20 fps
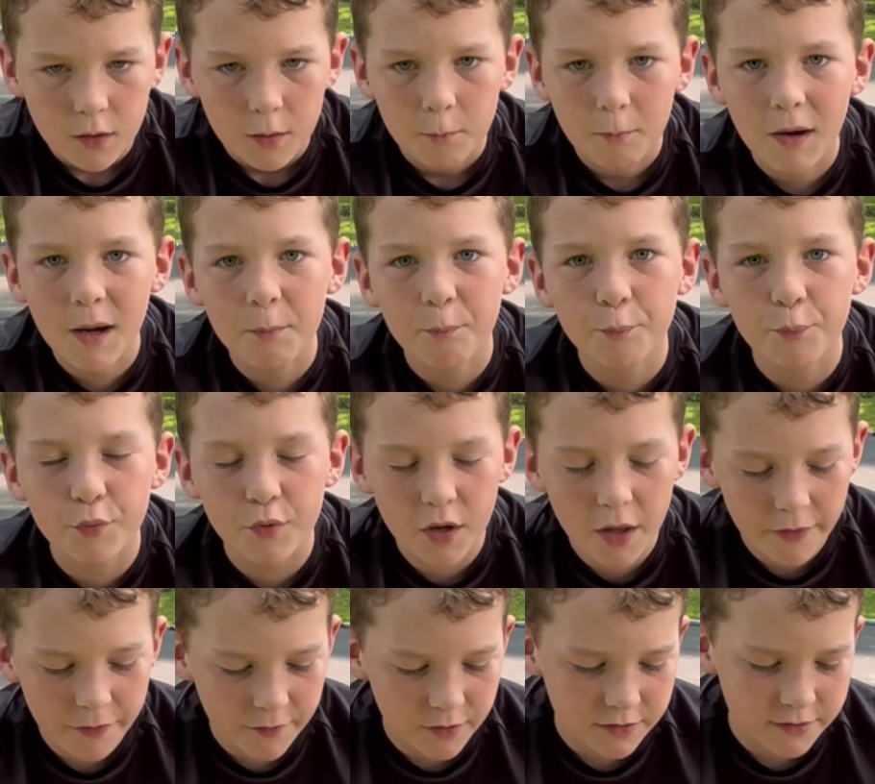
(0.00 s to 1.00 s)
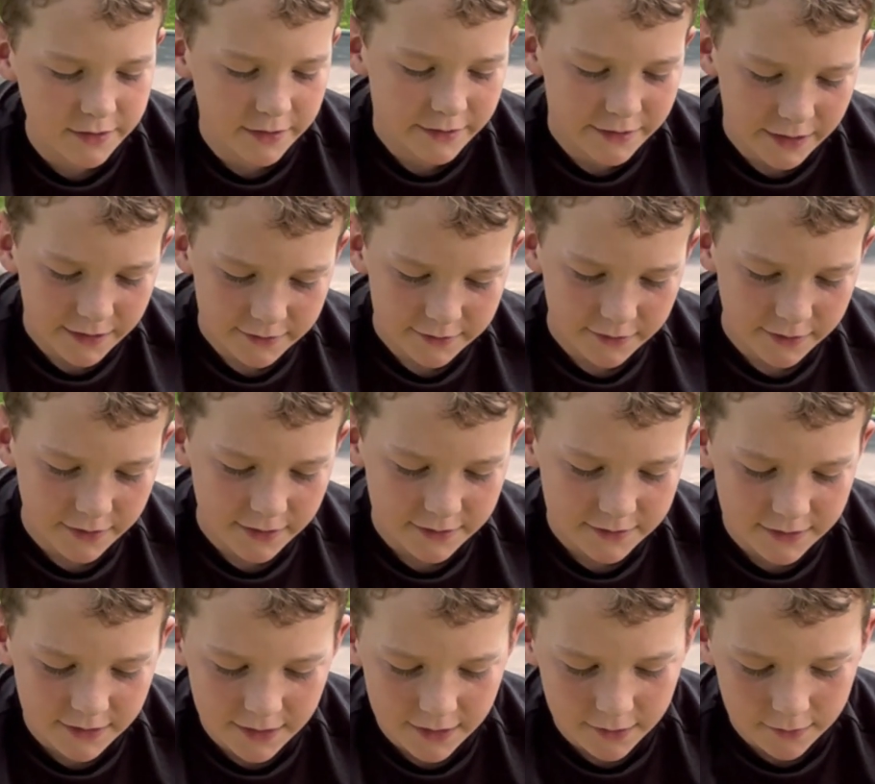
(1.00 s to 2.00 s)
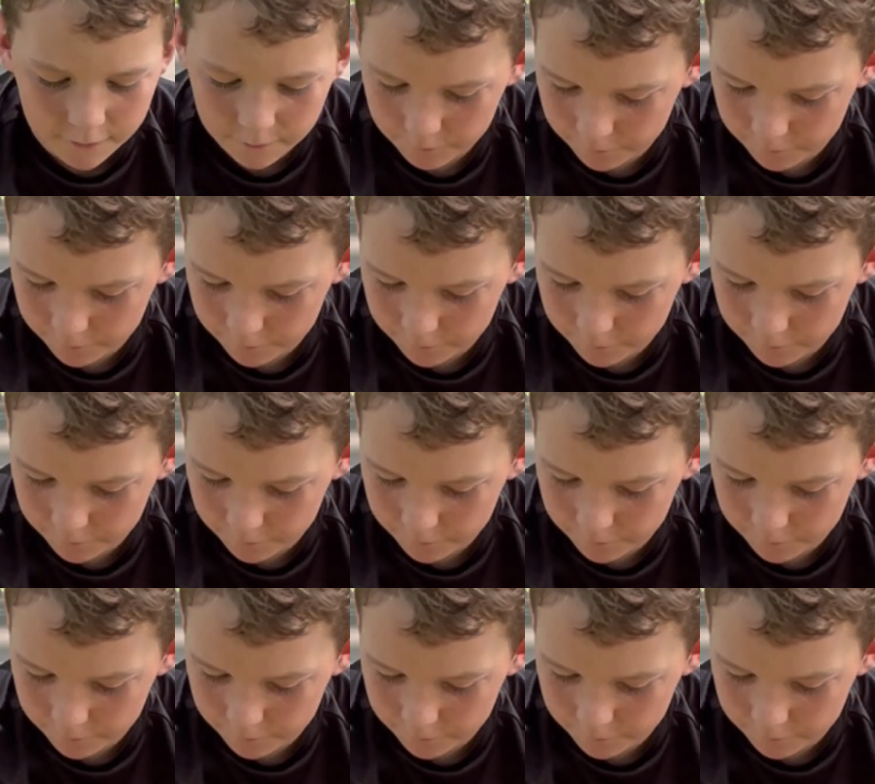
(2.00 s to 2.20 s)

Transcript: My brother suggested this, and